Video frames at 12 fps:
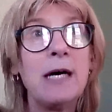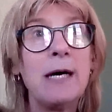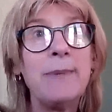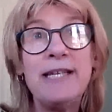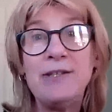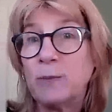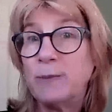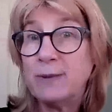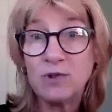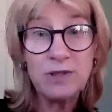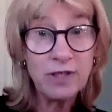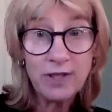He told me it
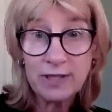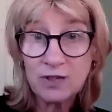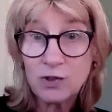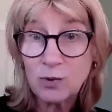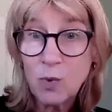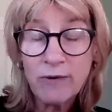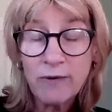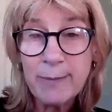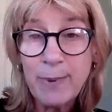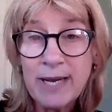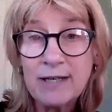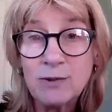was nothing to worry
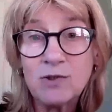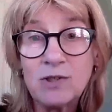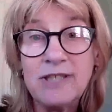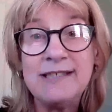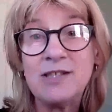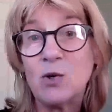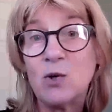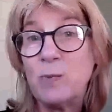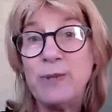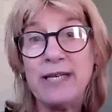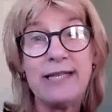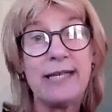about. He told
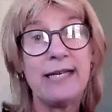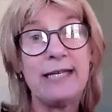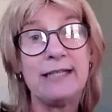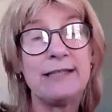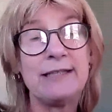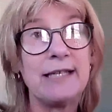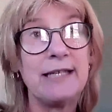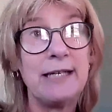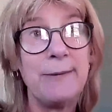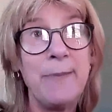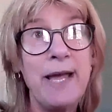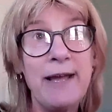me that
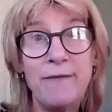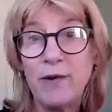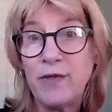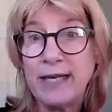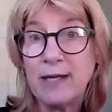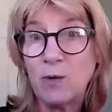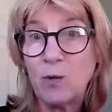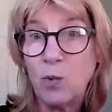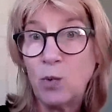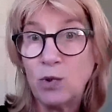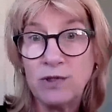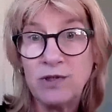everything
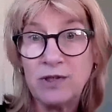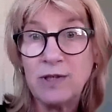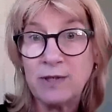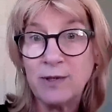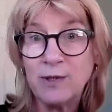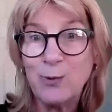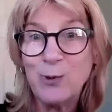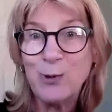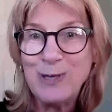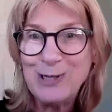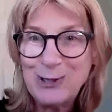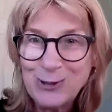would
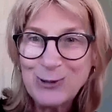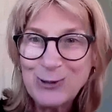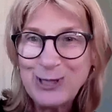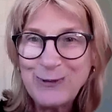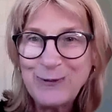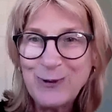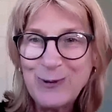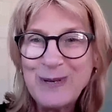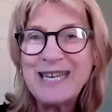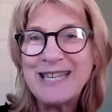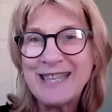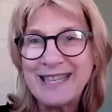be sorted for
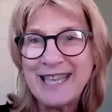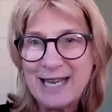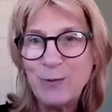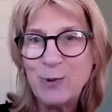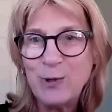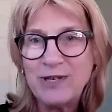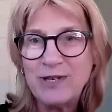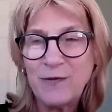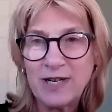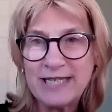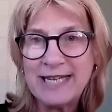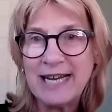me and that they would
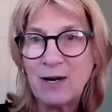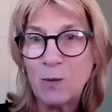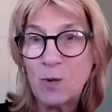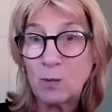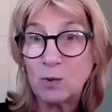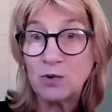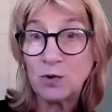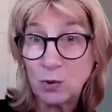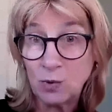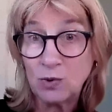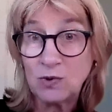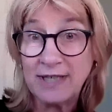find out what was
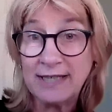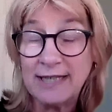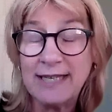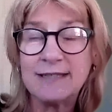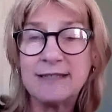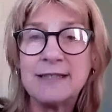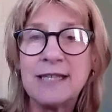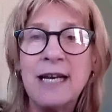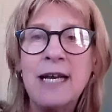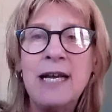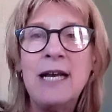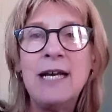causing this.
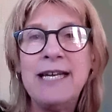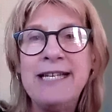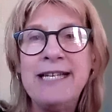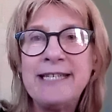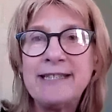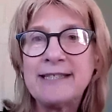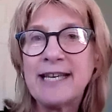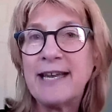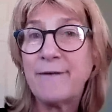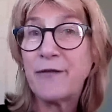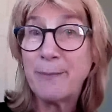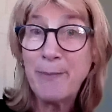He did say
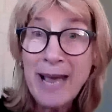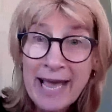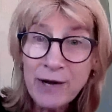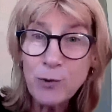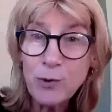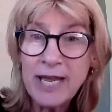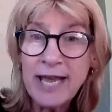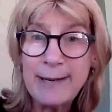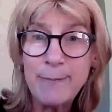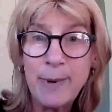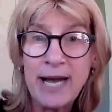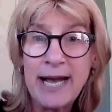if the panel
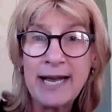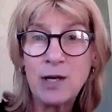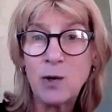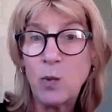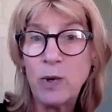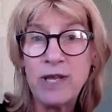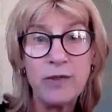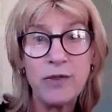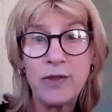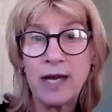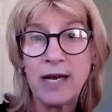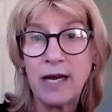came back
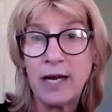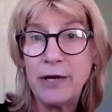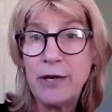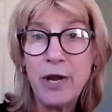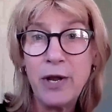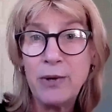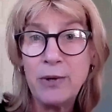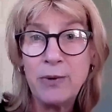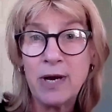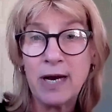with no